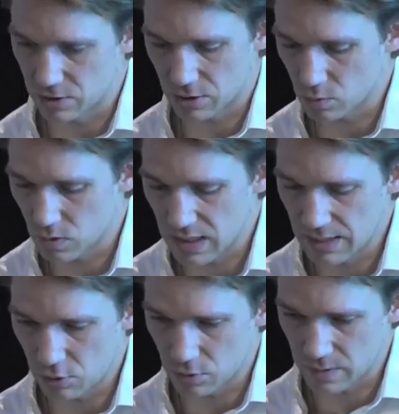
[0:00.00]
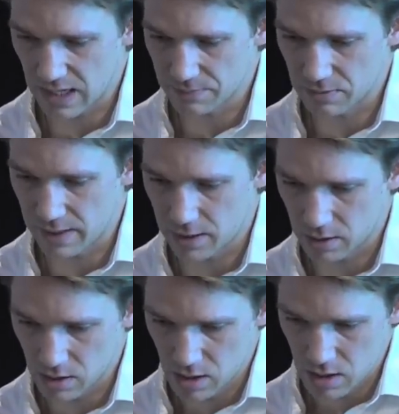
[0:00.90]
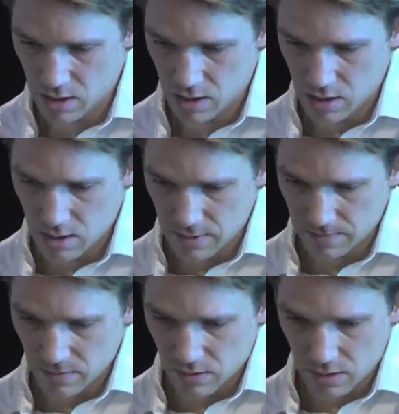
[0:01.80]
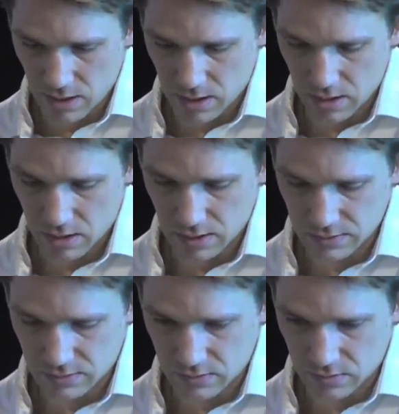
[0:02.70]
in a reliable and rapid manner. And